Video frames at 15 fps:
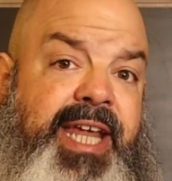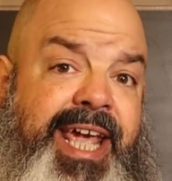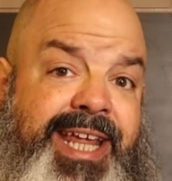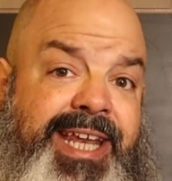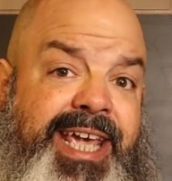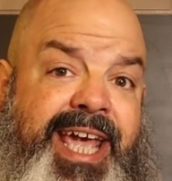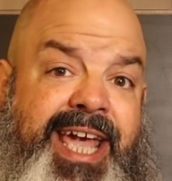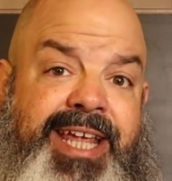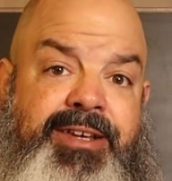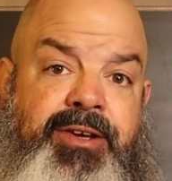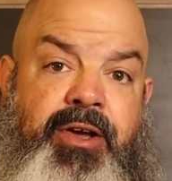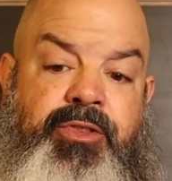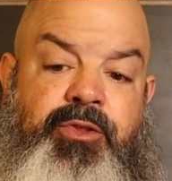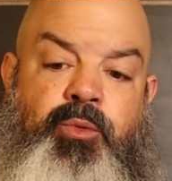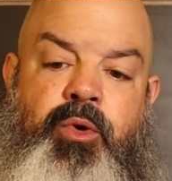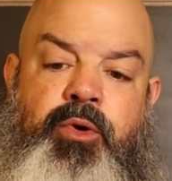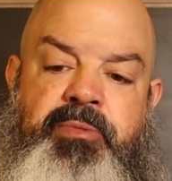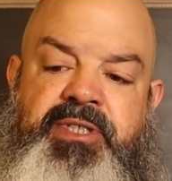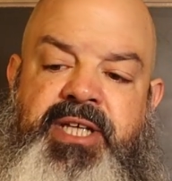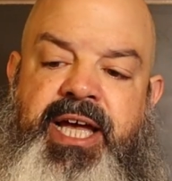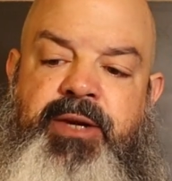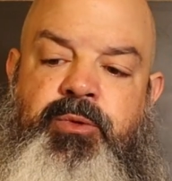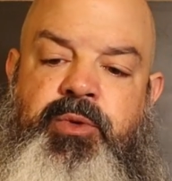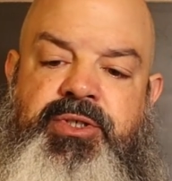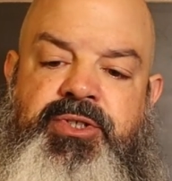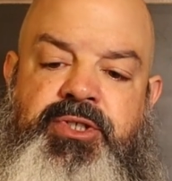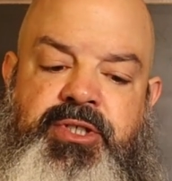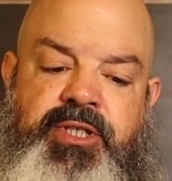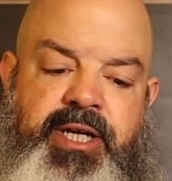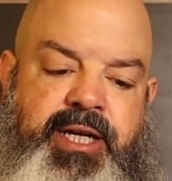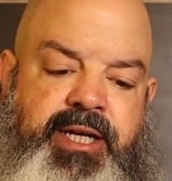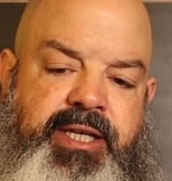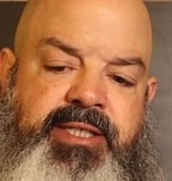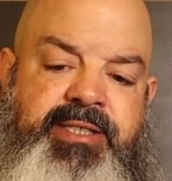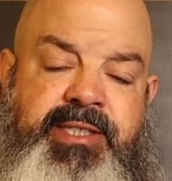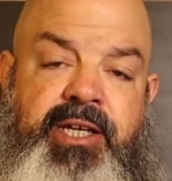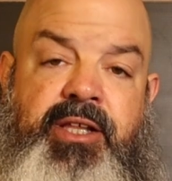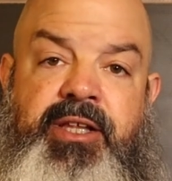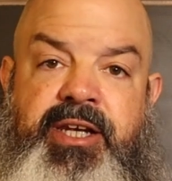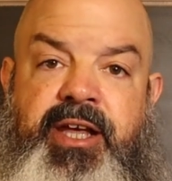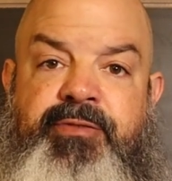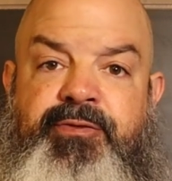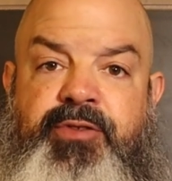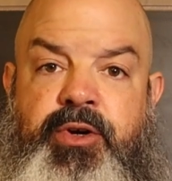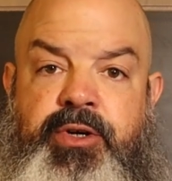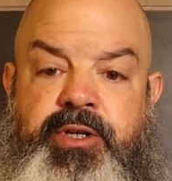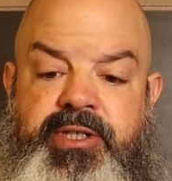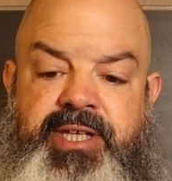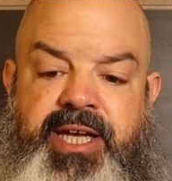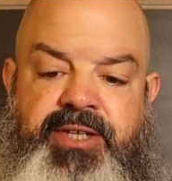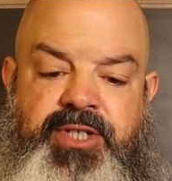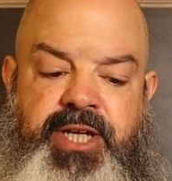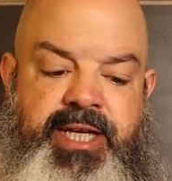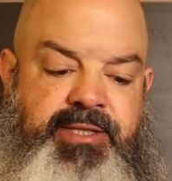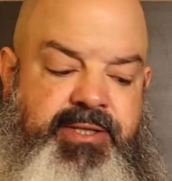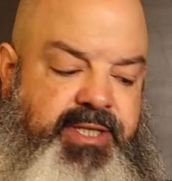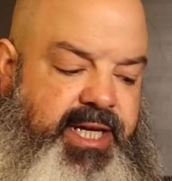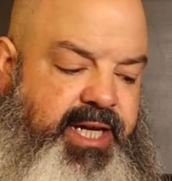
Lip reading: 88 on the warm side, which is still enough for her to digest,